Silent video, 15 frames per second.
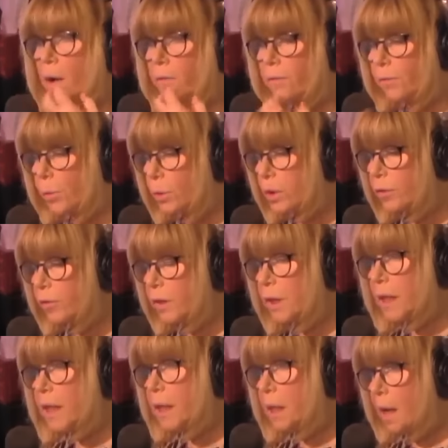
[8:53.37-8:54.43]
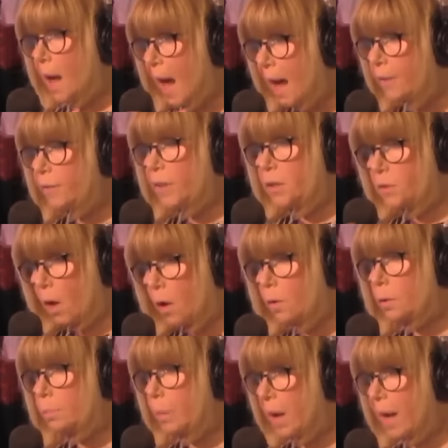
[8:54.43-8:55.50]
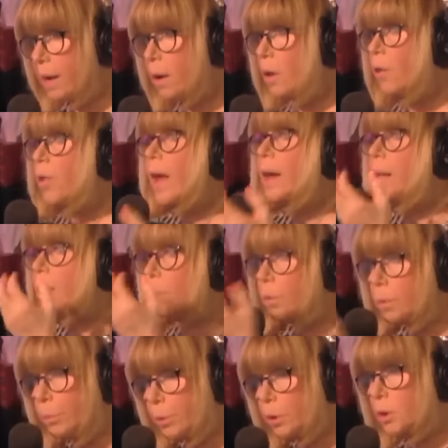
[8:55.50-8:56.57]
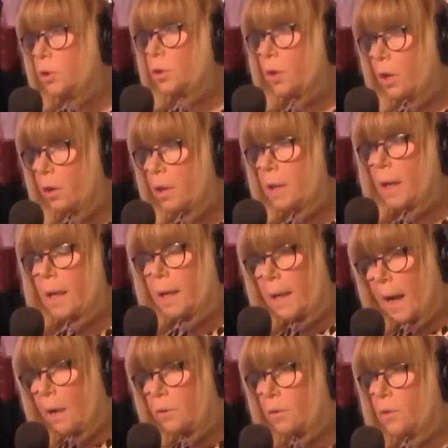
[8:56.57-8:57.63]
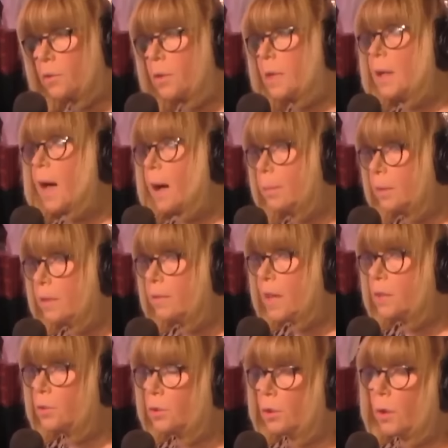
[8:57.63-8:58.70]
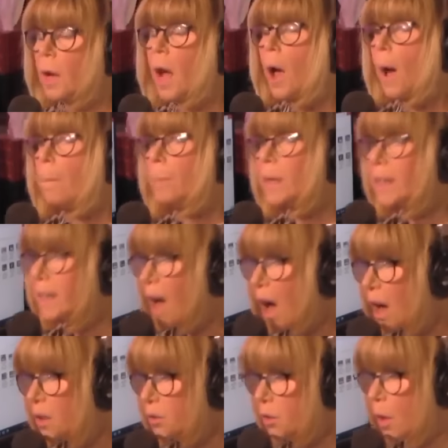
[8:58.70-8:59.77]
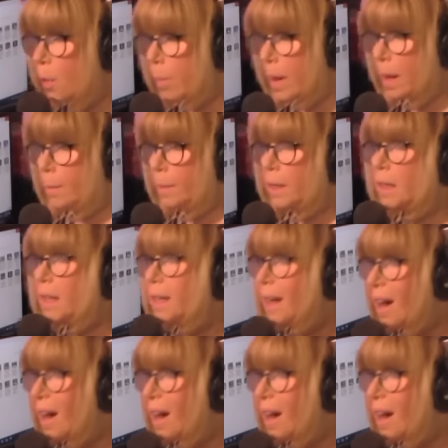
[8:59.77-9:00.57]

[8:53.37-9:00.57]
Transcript: forcefully out of his own pie hole that it would push the hurricane out to sea. I believe that's true. But he hugged Obama. He